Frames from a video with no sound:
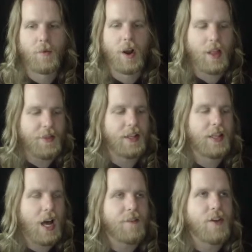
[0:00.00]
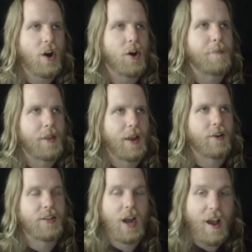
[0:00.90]
Where I think a lot of younger
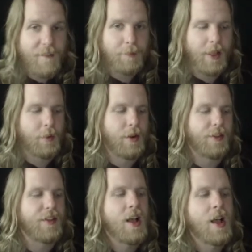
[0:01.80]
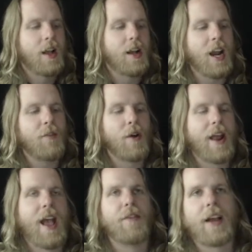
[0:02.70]
players that I've played with kind of want
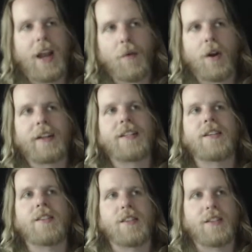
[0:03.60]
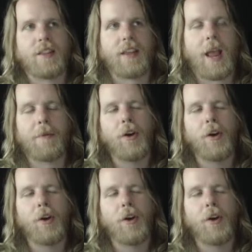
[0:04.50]
to have like an ironic distance to the game.